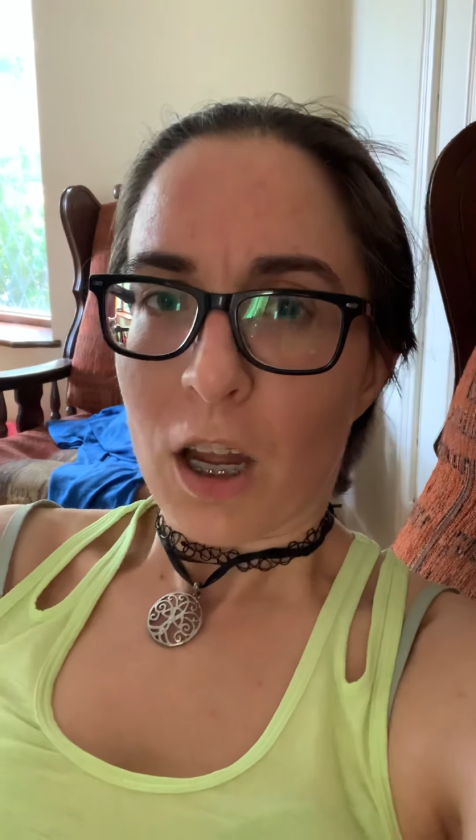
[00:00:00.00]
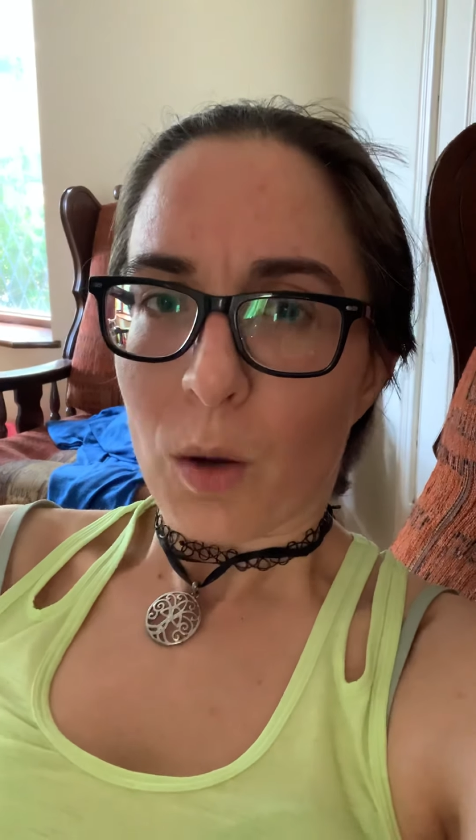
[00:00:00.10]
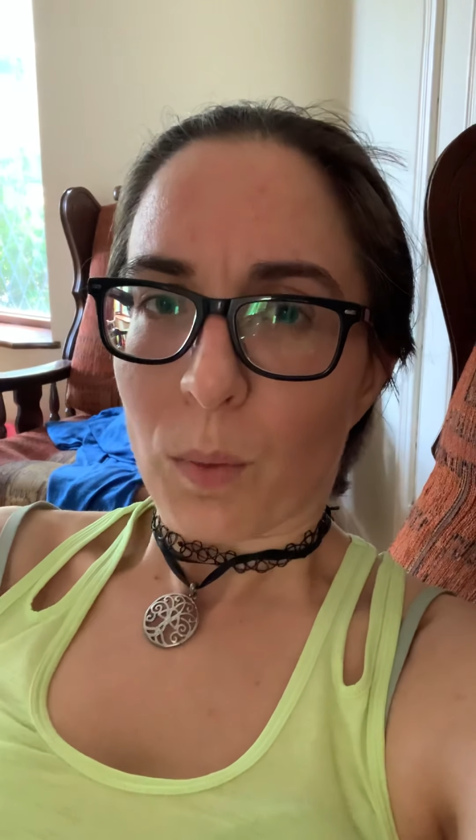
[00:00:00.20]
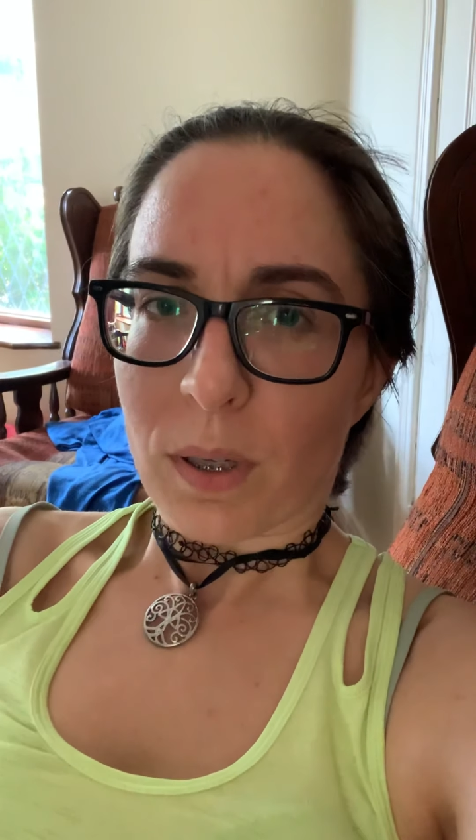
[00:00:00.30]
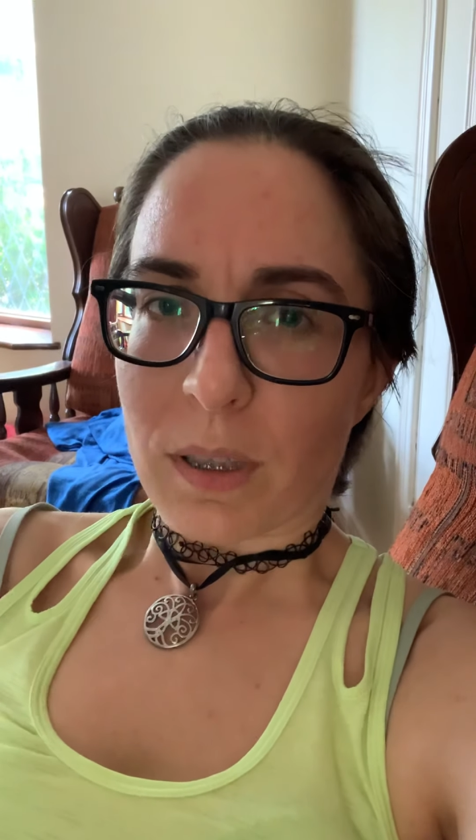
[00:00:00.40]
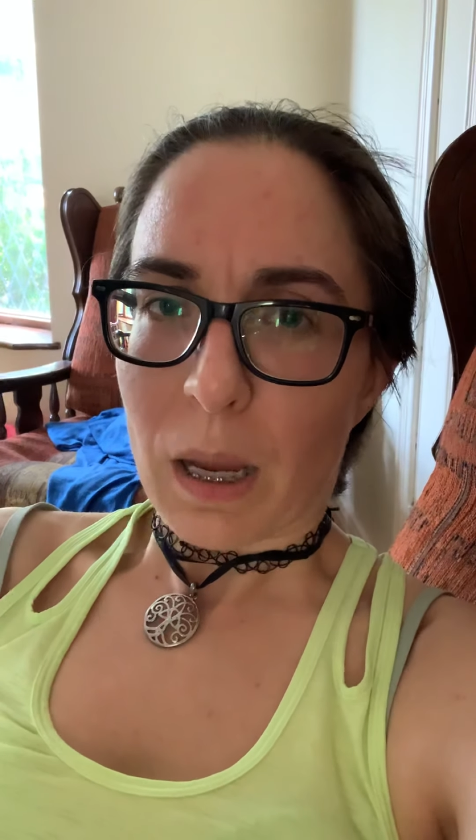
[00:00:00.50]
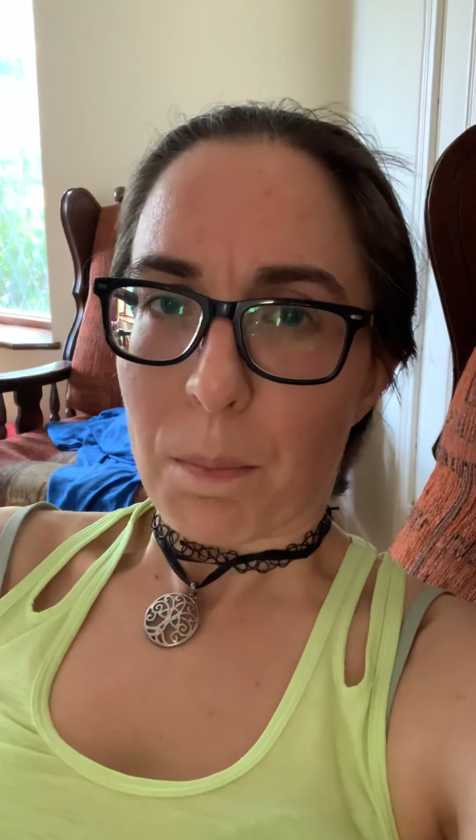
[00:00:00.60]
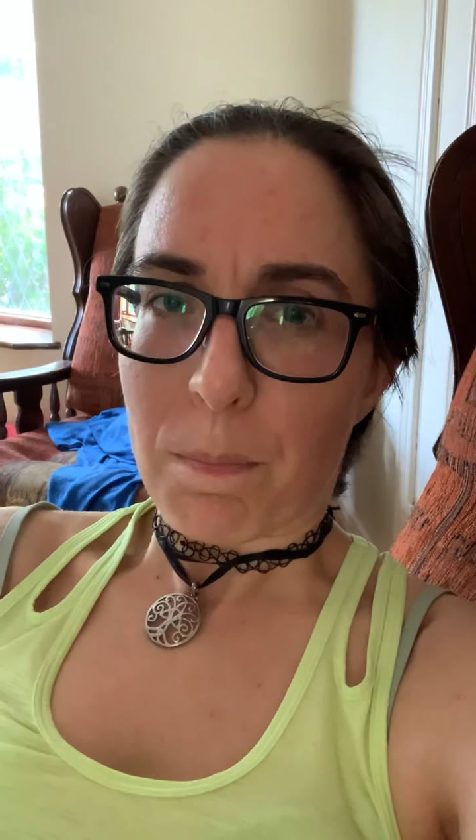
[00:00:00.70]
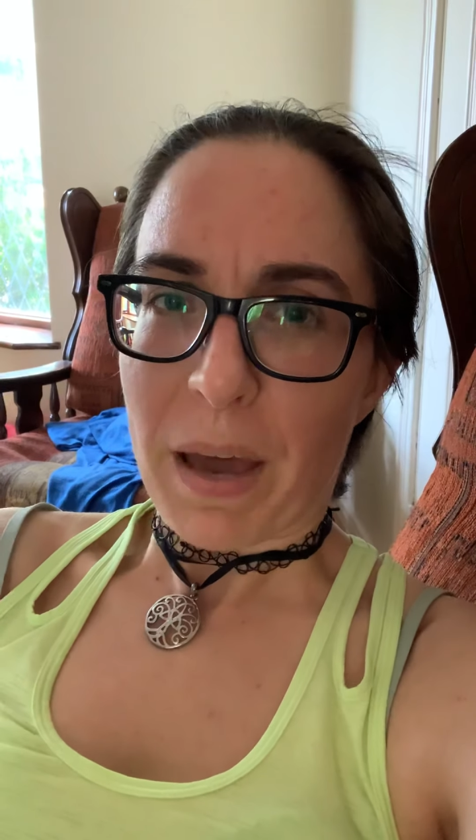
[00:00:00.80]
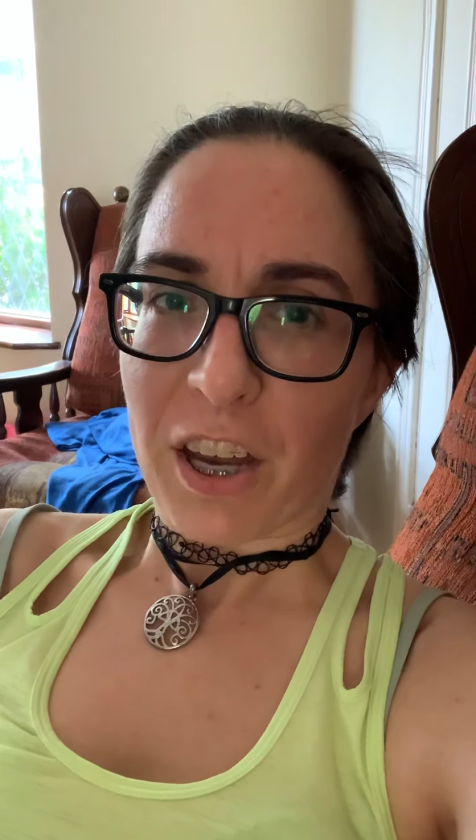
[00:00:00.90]
We'll say
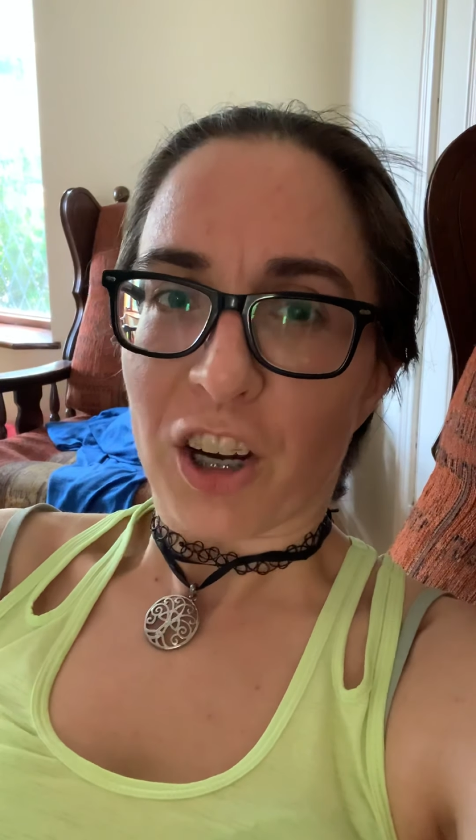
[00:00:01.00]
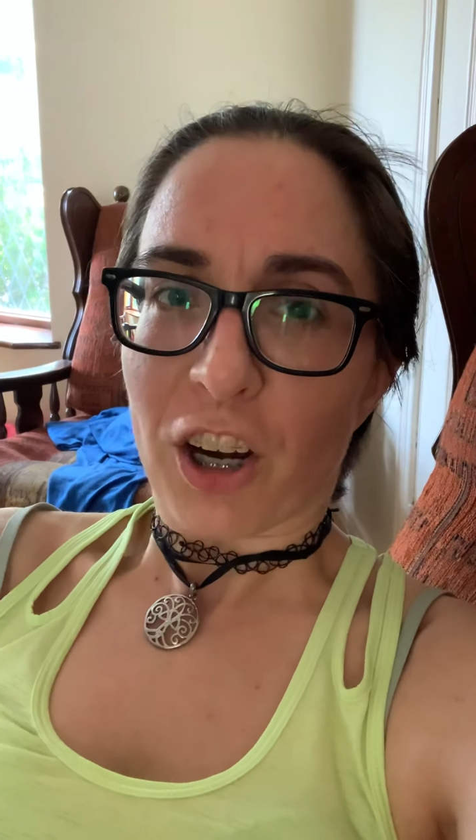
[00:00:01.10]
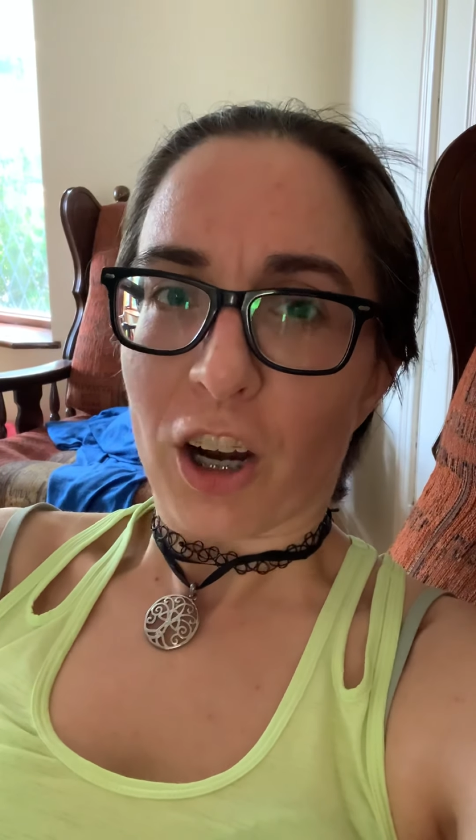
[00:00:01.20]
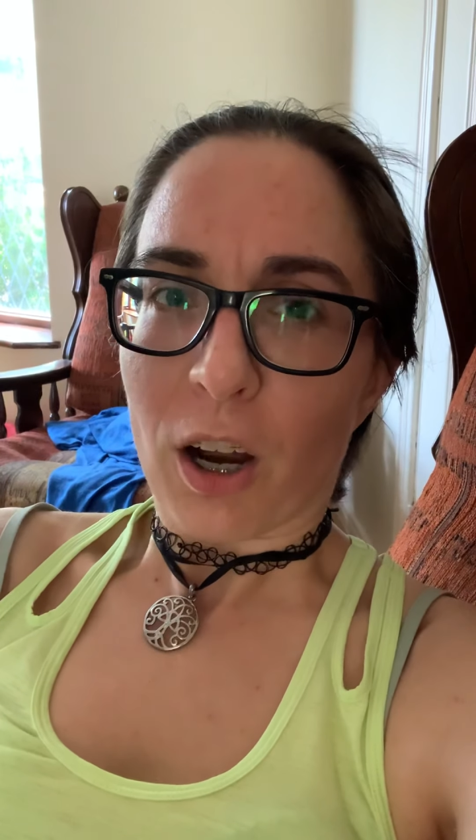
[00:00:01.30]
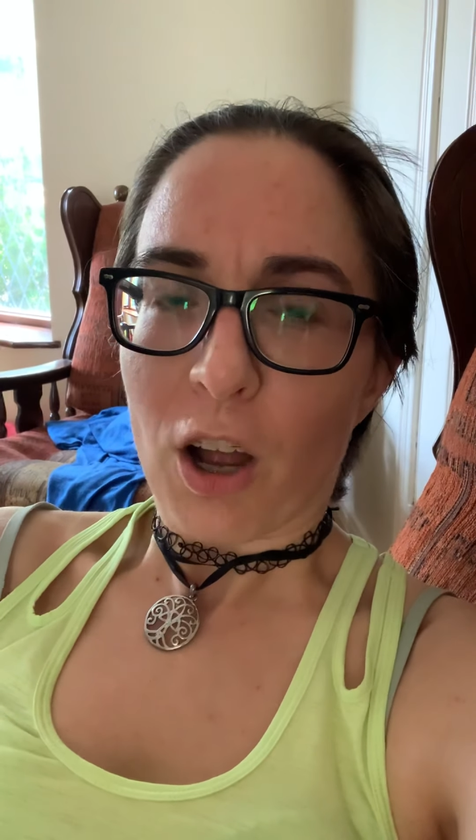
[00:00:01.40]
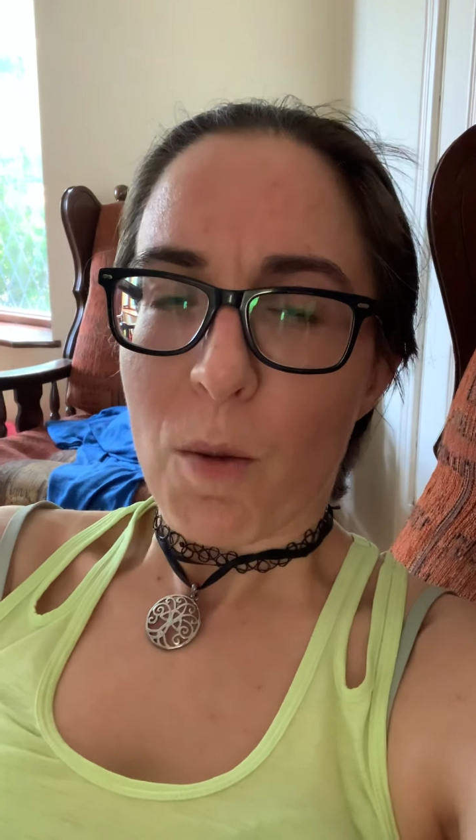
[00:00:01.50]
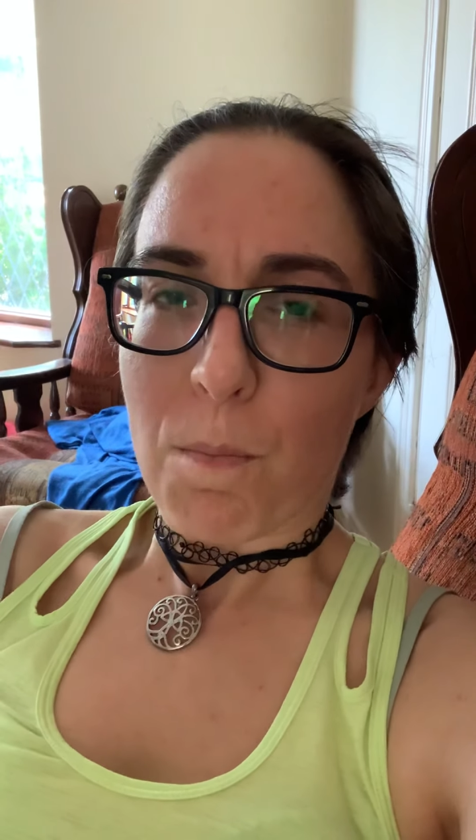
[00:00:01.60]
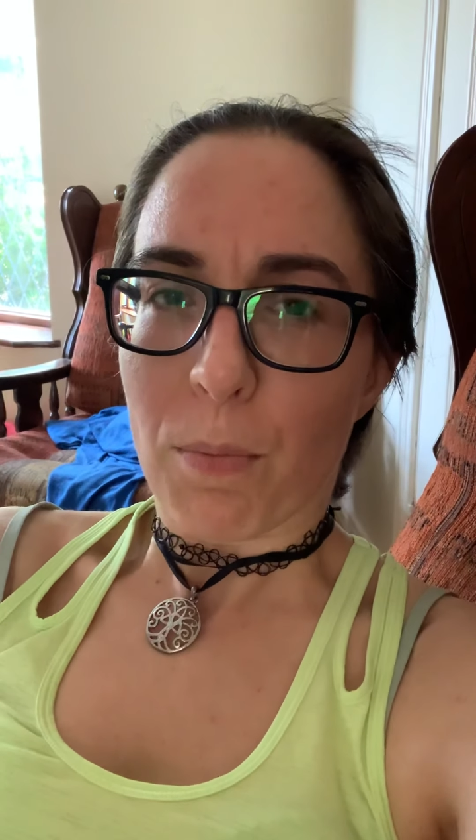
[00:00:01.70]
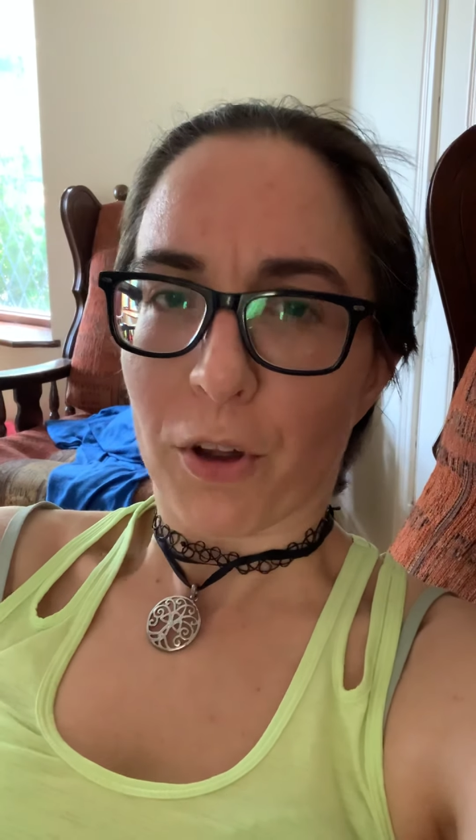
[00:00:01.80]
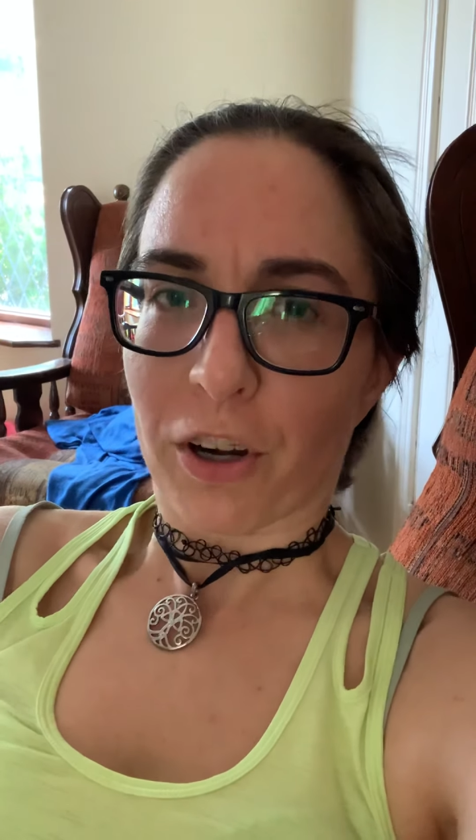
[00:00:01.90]
better,
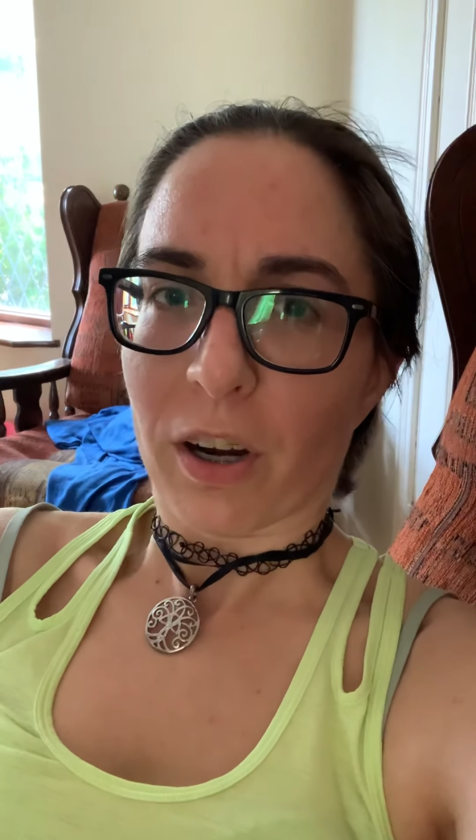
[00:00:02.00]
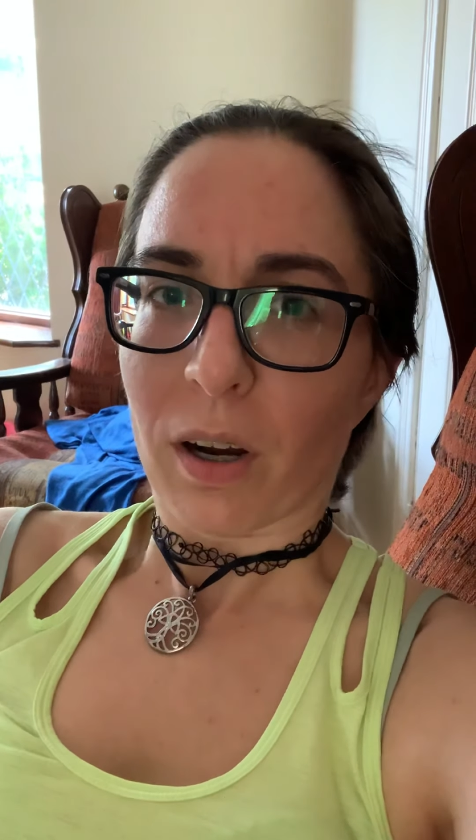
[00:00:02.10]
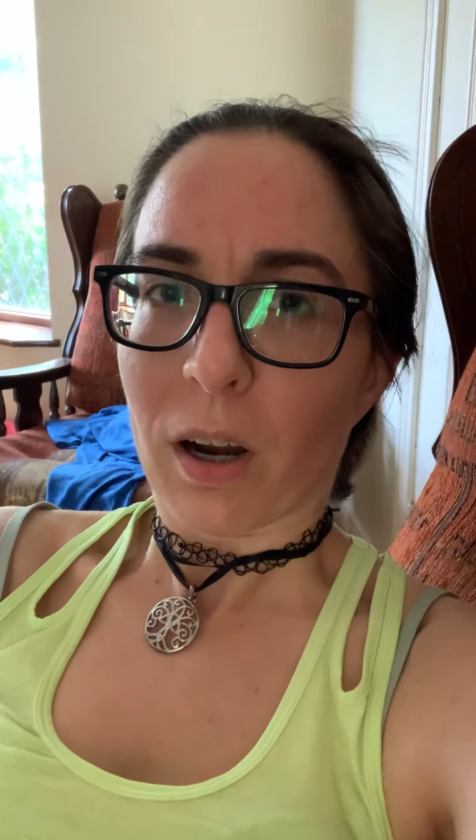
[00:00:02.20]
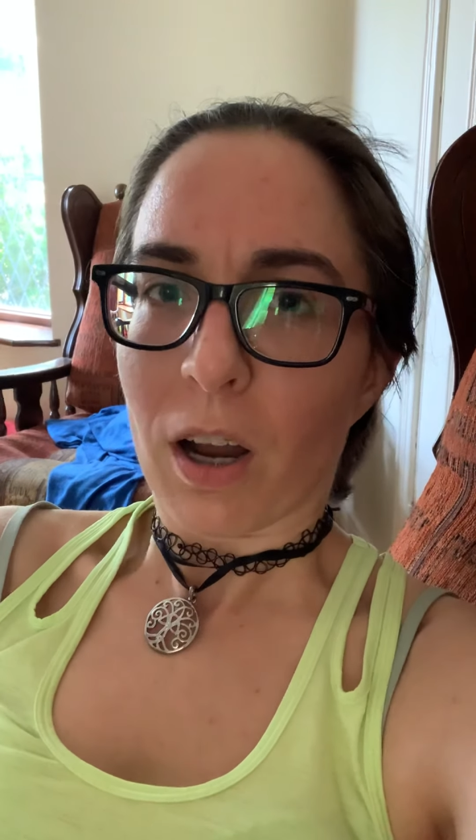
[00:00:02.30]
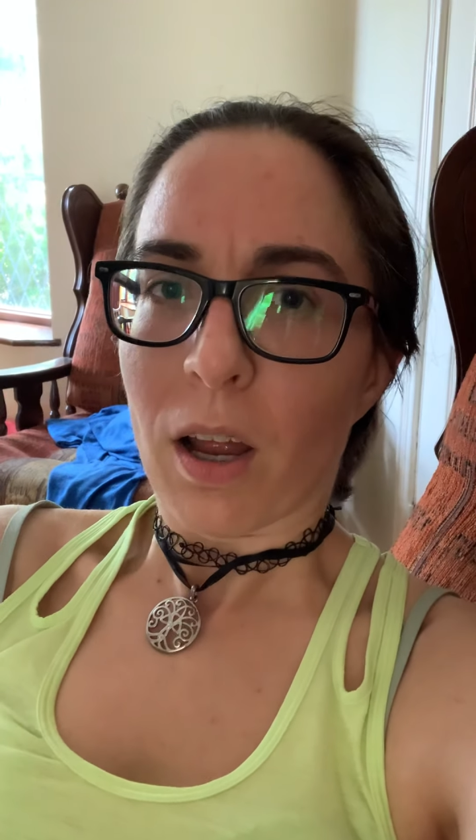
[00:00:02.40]
butter,